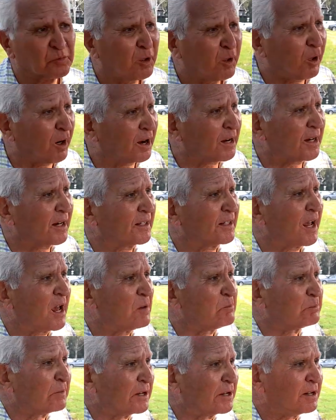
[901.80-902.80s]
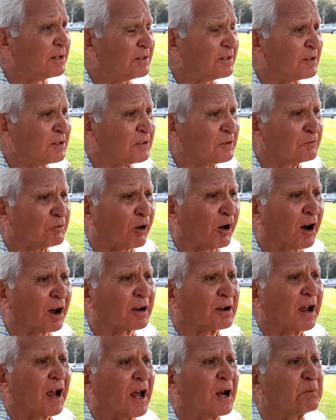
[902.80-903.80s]
or an MP
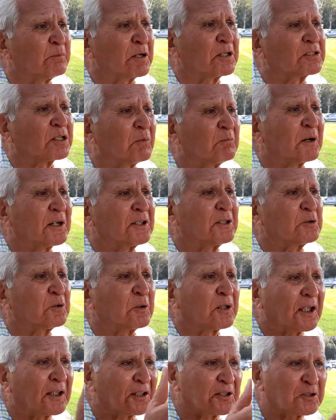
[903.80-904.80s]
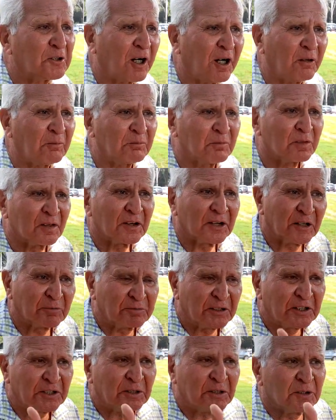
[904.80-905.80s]
for helping somebody to get a job. If
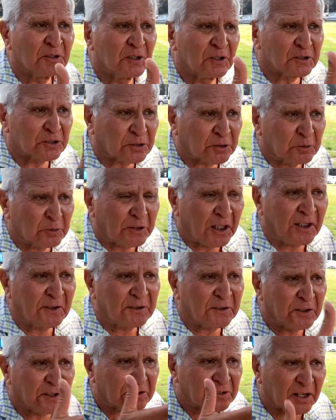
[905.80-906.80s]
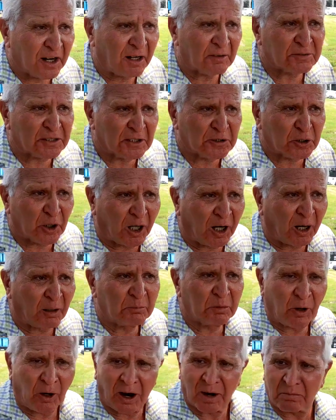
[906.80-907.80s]
the student deserves a job
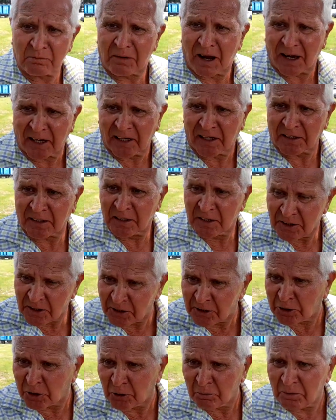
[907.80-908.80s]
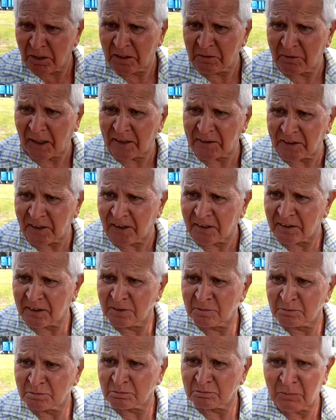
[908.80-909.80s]
on merit, he should be invited.
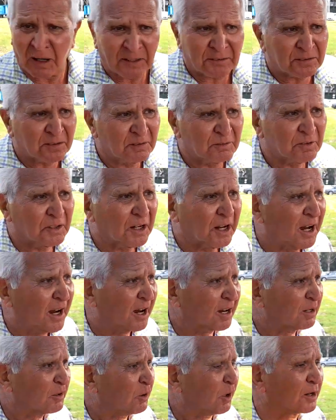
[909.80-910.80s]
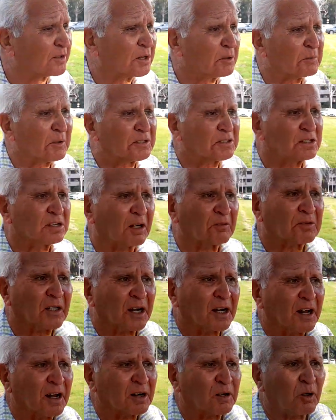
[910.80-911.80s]
But here, on the basis of
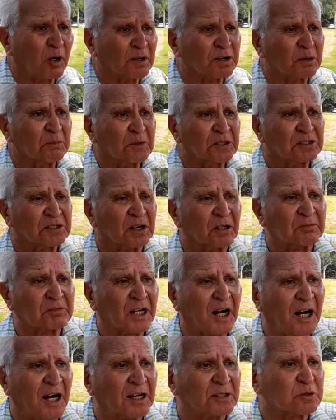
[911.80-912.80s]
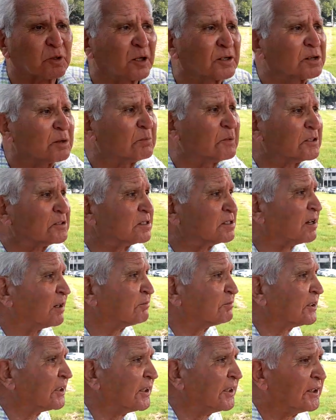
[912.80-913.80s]
color, on the basis of caste, on the basis
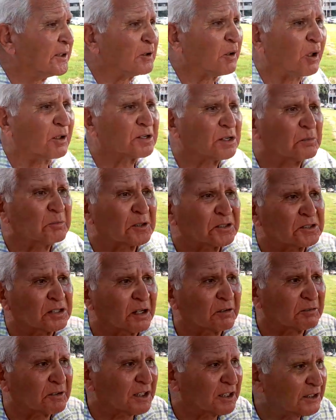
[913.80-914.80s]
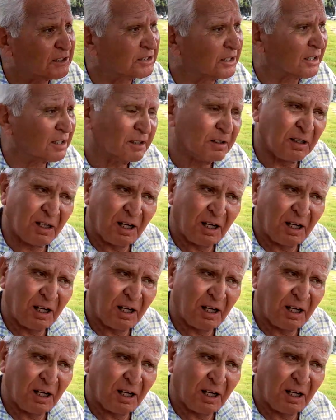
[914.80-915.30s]
of creed, on the basis of religion,